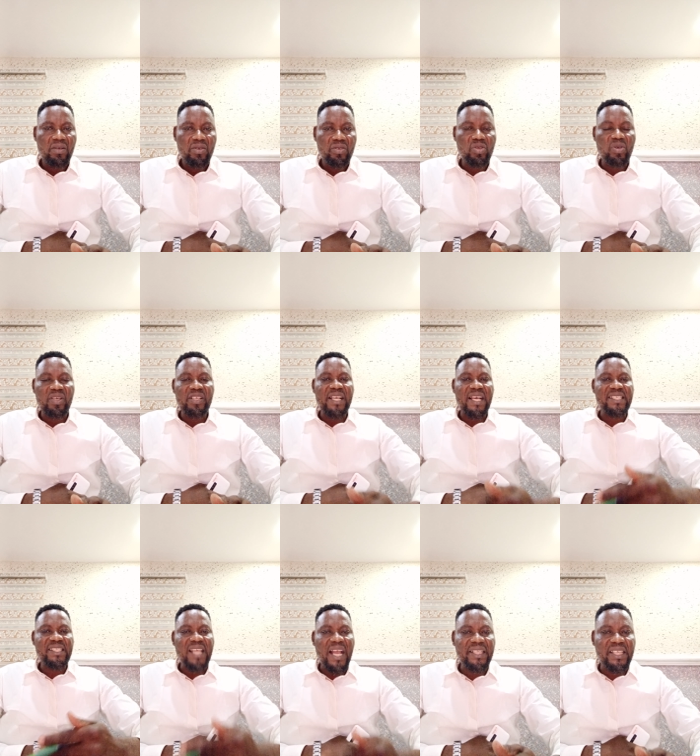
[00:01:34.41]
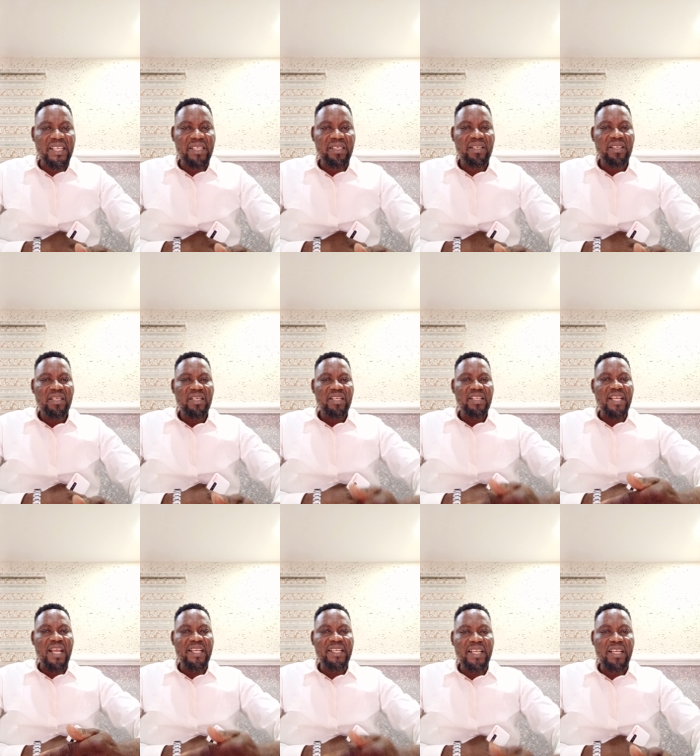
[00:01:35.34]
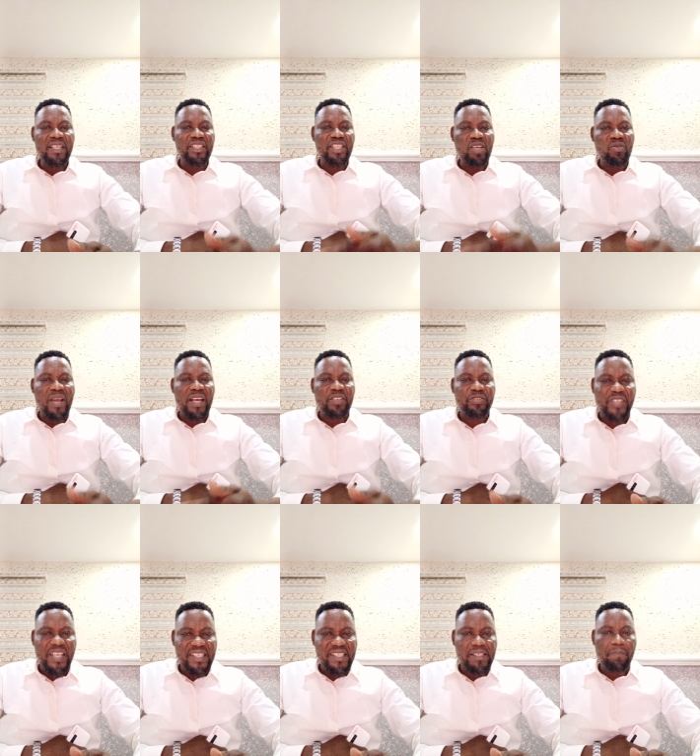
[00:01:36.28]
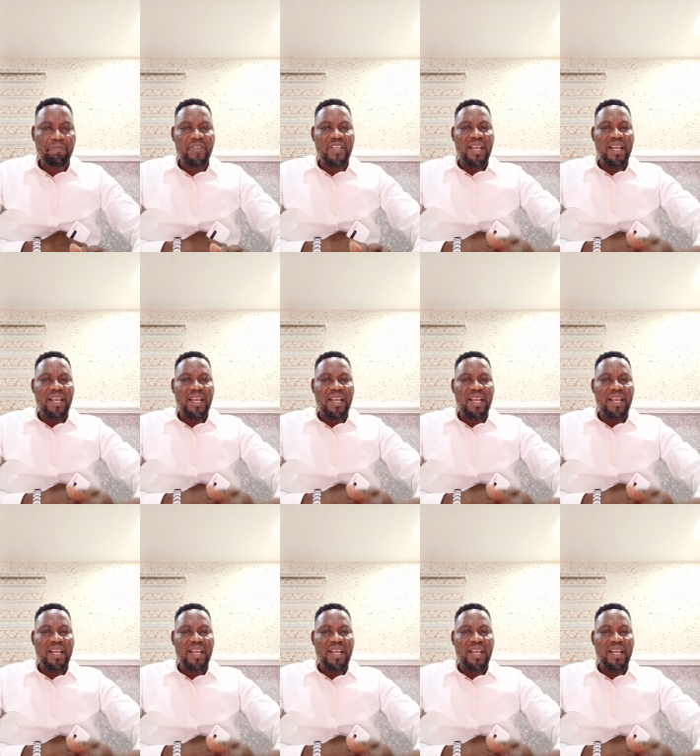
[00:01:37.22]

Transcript: So you are starting your year January 1st,